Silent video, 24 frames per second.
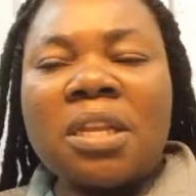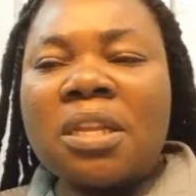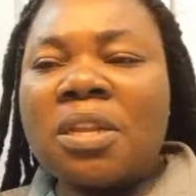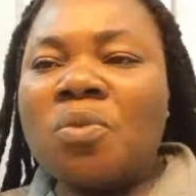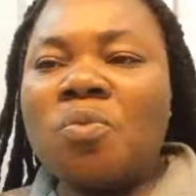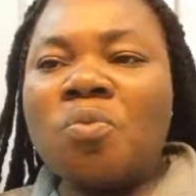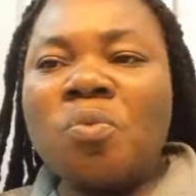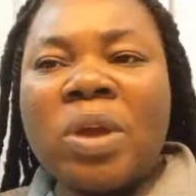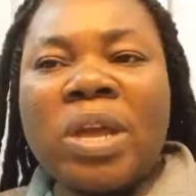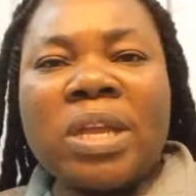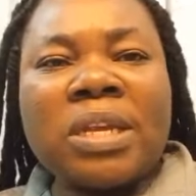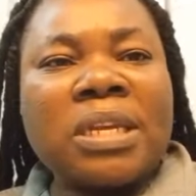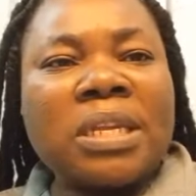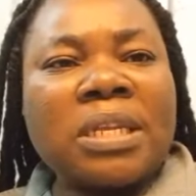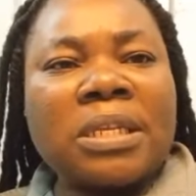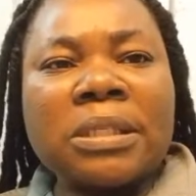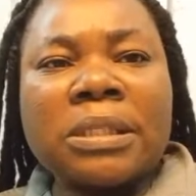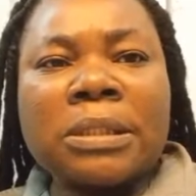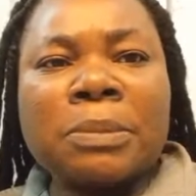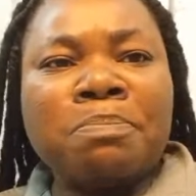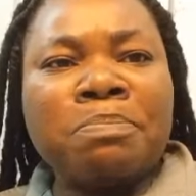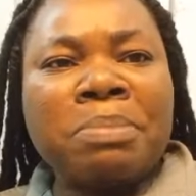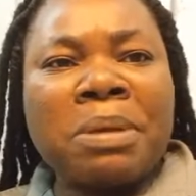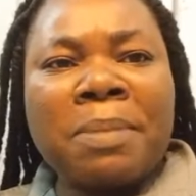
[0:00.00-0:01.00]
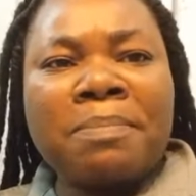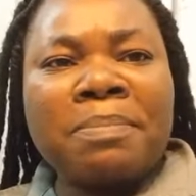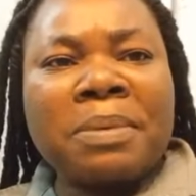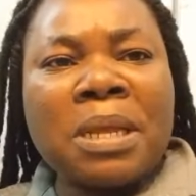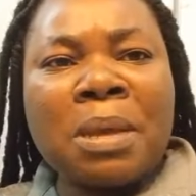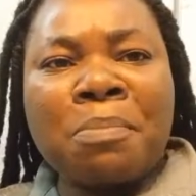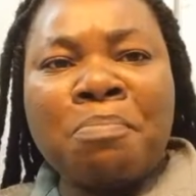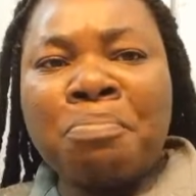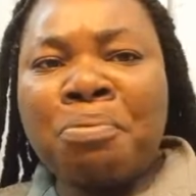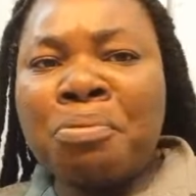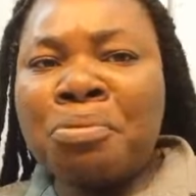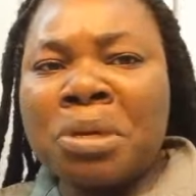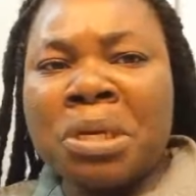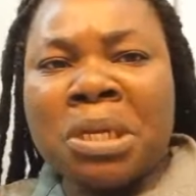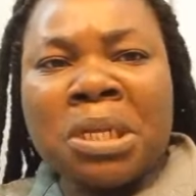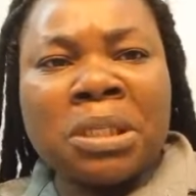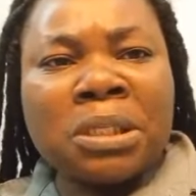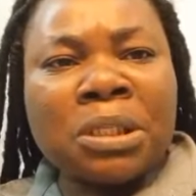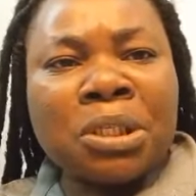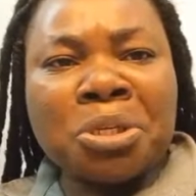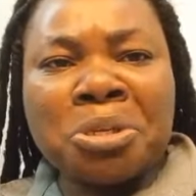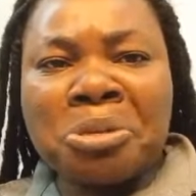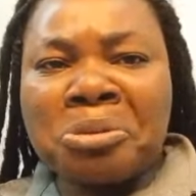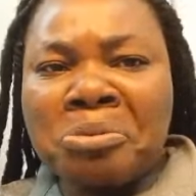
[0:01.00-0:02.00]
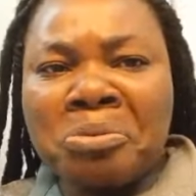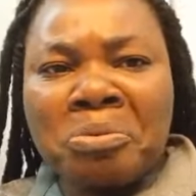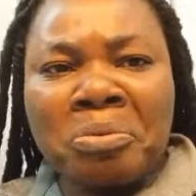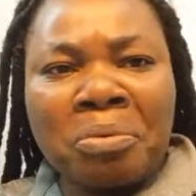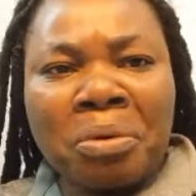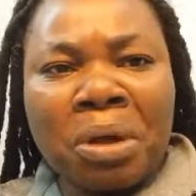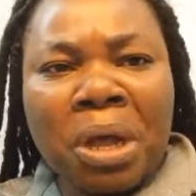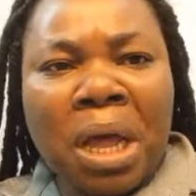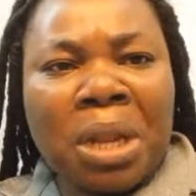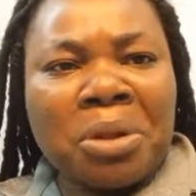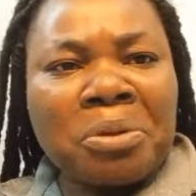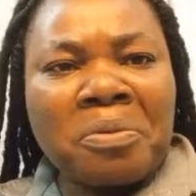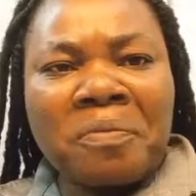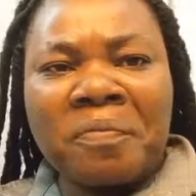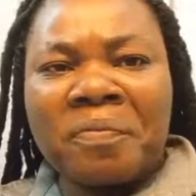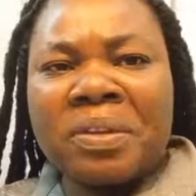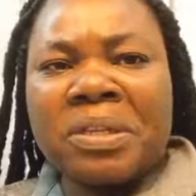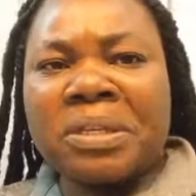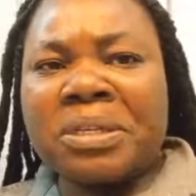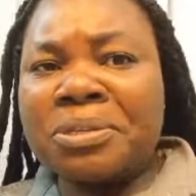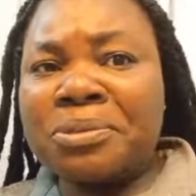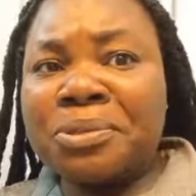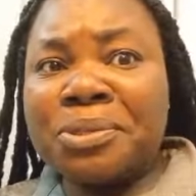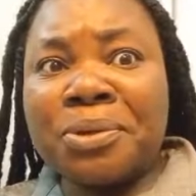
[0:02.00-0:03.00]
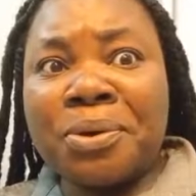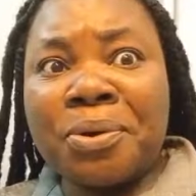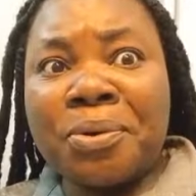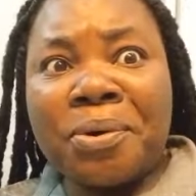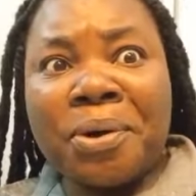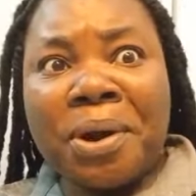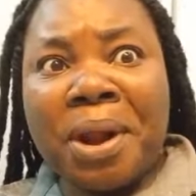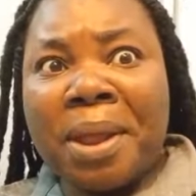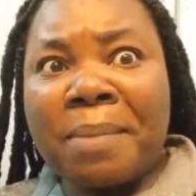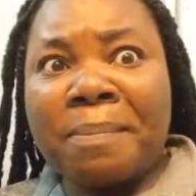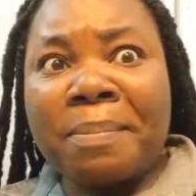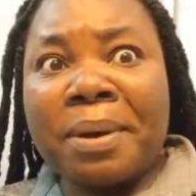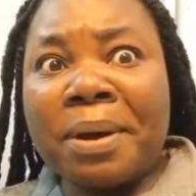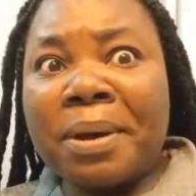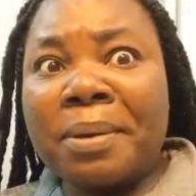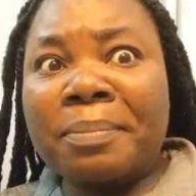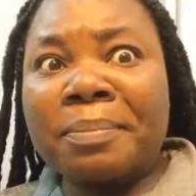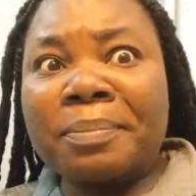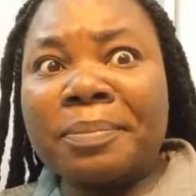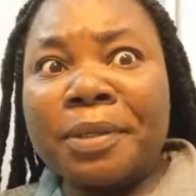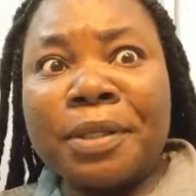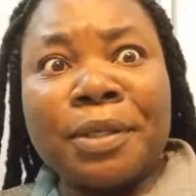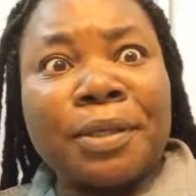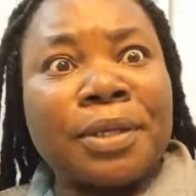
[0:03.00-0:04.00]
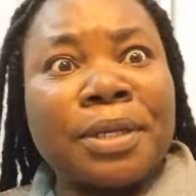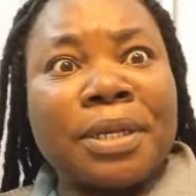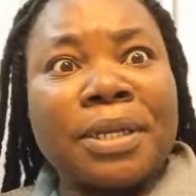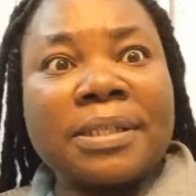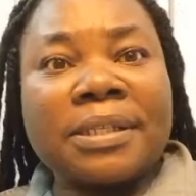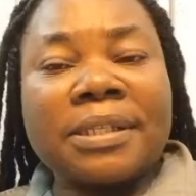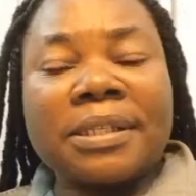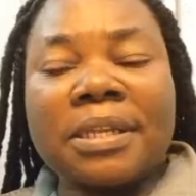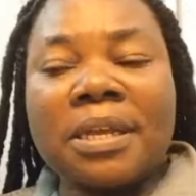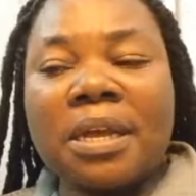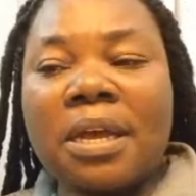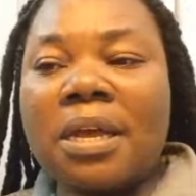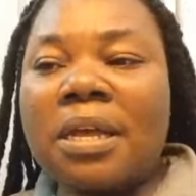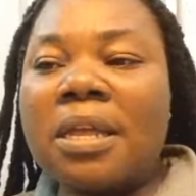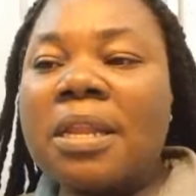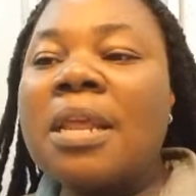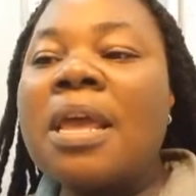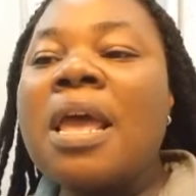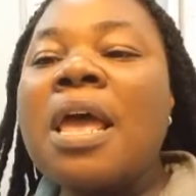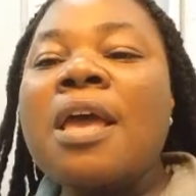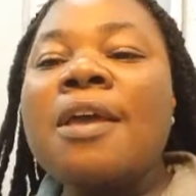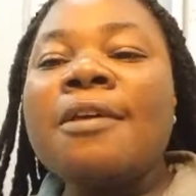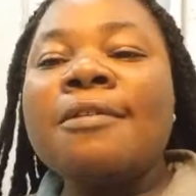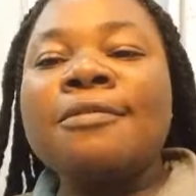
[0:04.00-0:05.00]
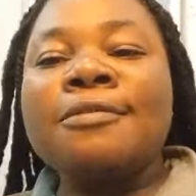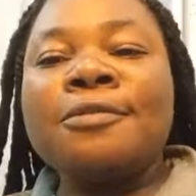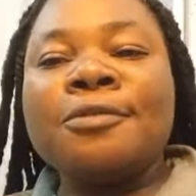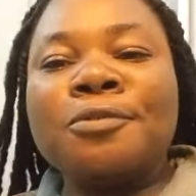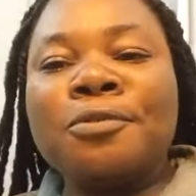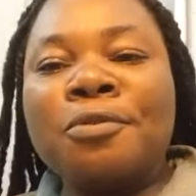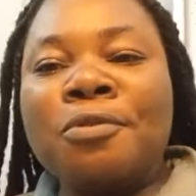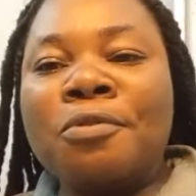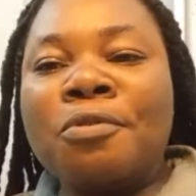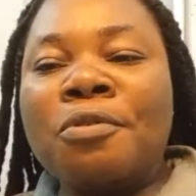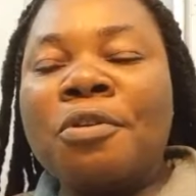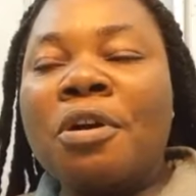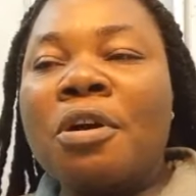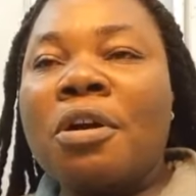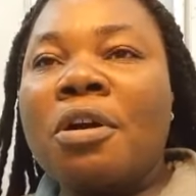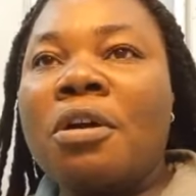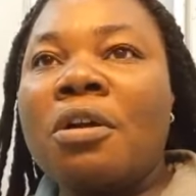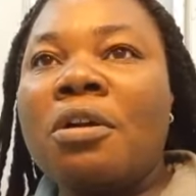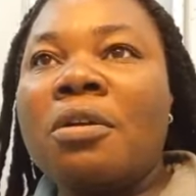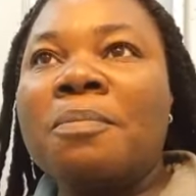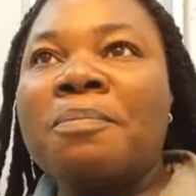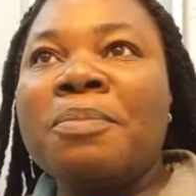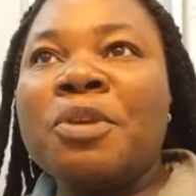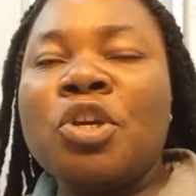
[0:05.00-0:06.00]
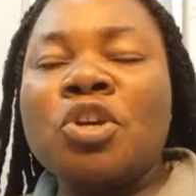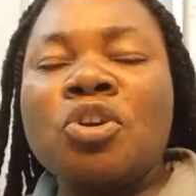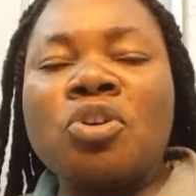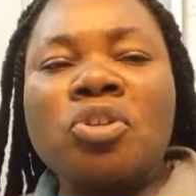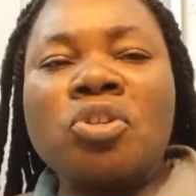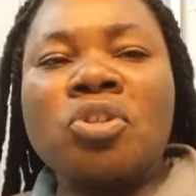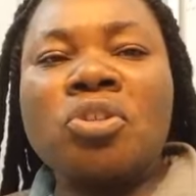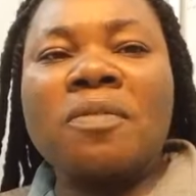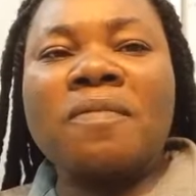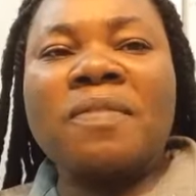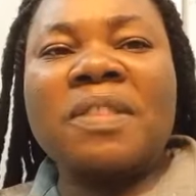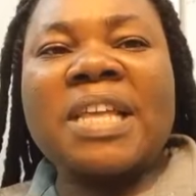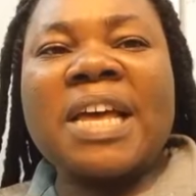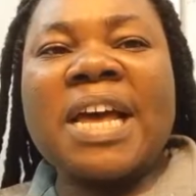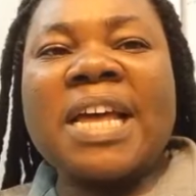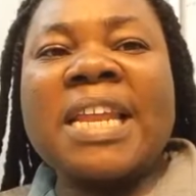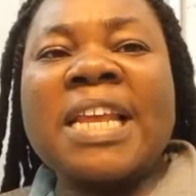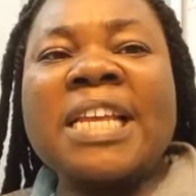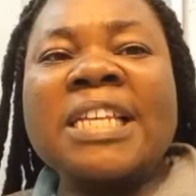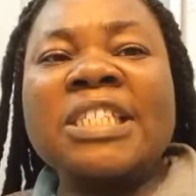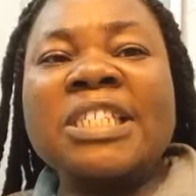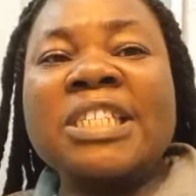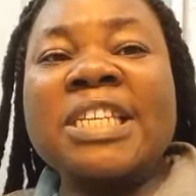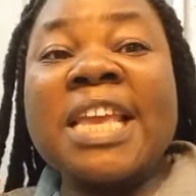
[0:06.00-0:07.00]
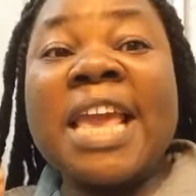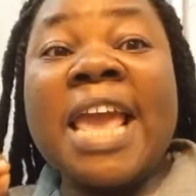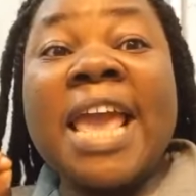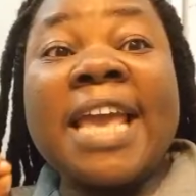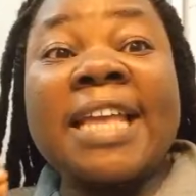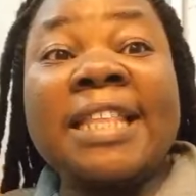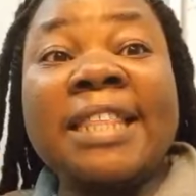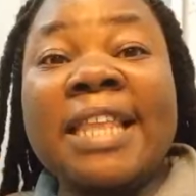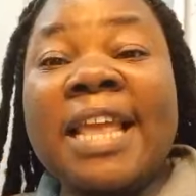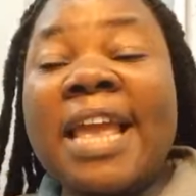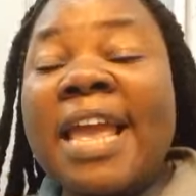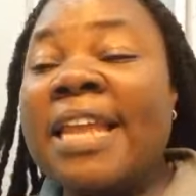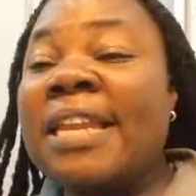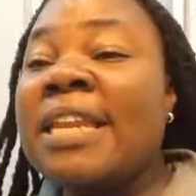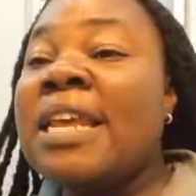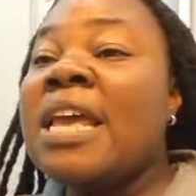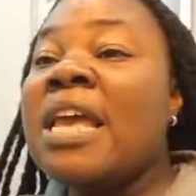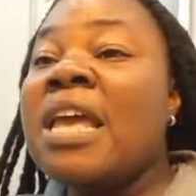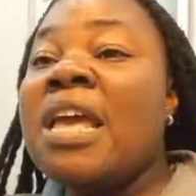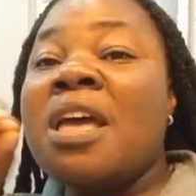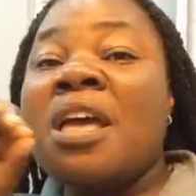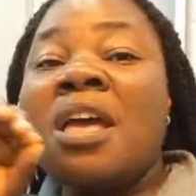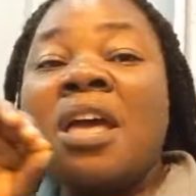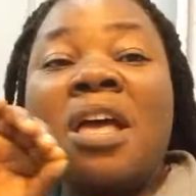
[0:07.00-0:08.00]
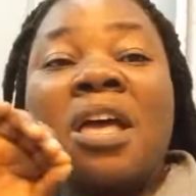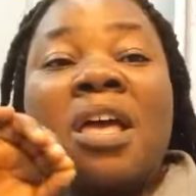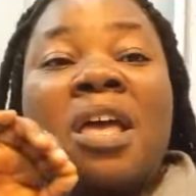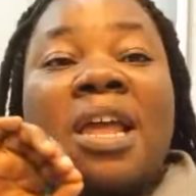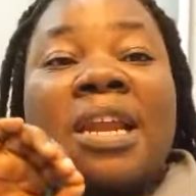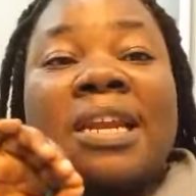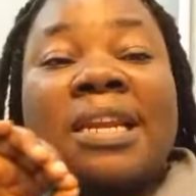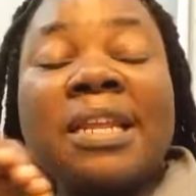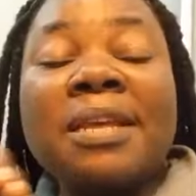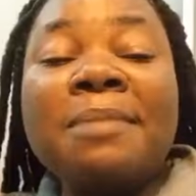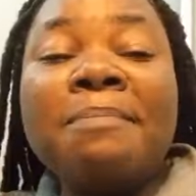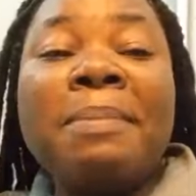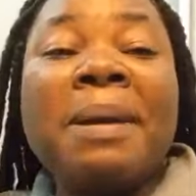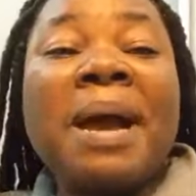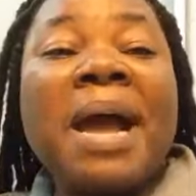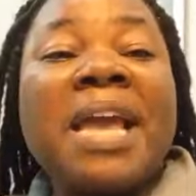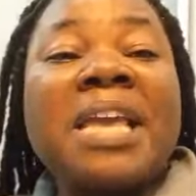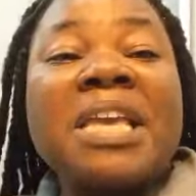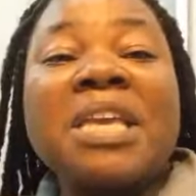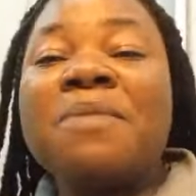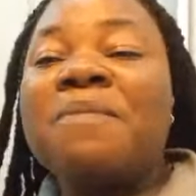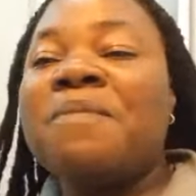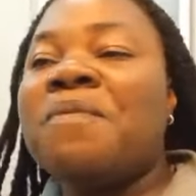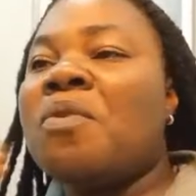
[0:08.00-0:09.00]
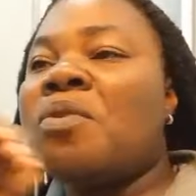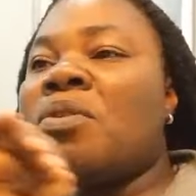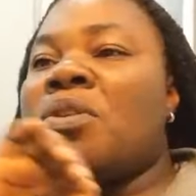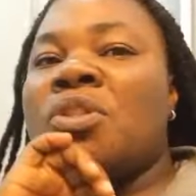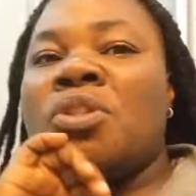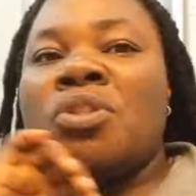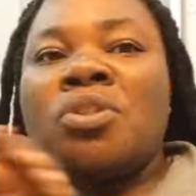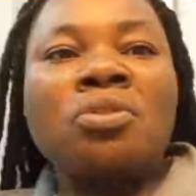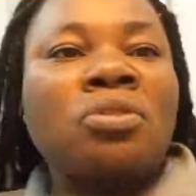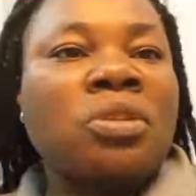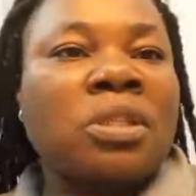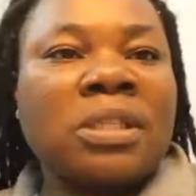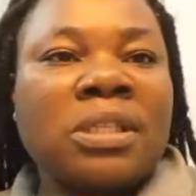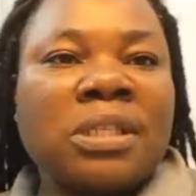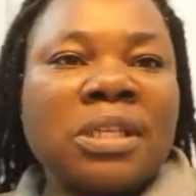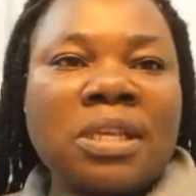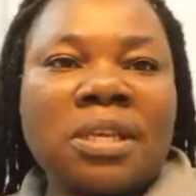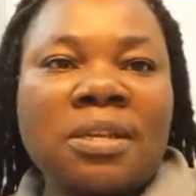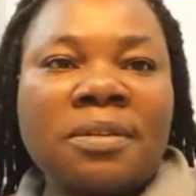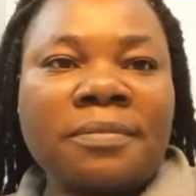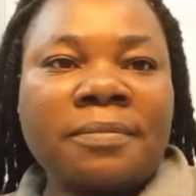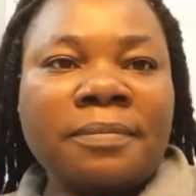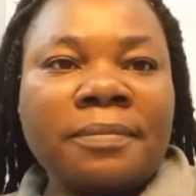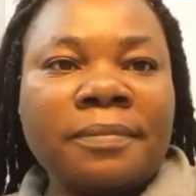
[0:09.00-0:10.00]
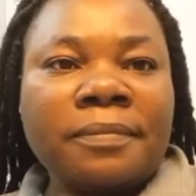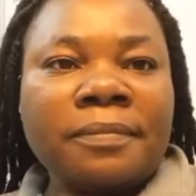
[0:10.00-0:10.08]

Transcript: the way this babe the police knew i know if you describe them you understand so um because of that she hated uh, Ilebaye for nothing